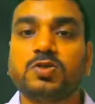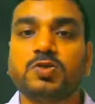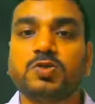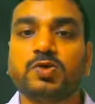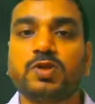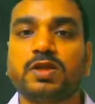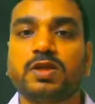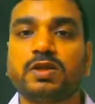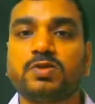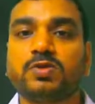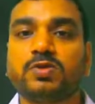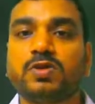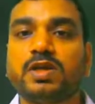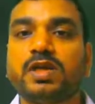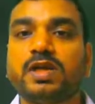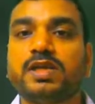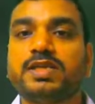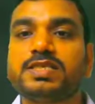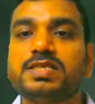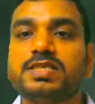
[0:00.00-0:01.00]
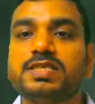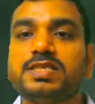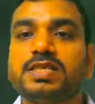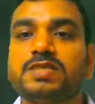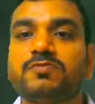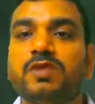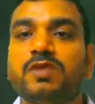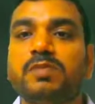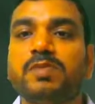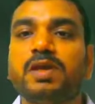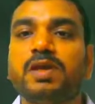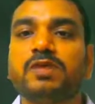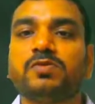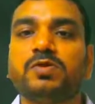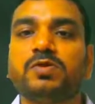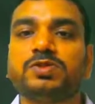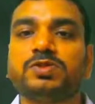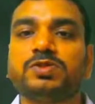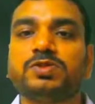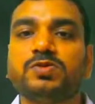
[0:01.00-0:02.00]
So the total distance will be
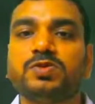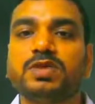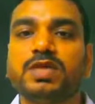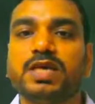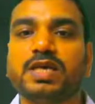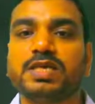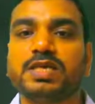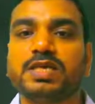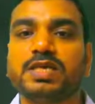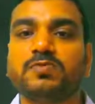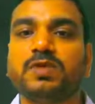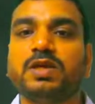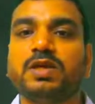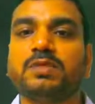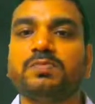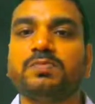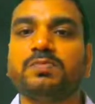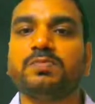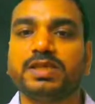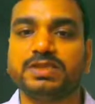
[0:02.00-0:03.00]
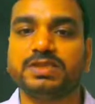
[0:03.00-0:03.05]
equals to S1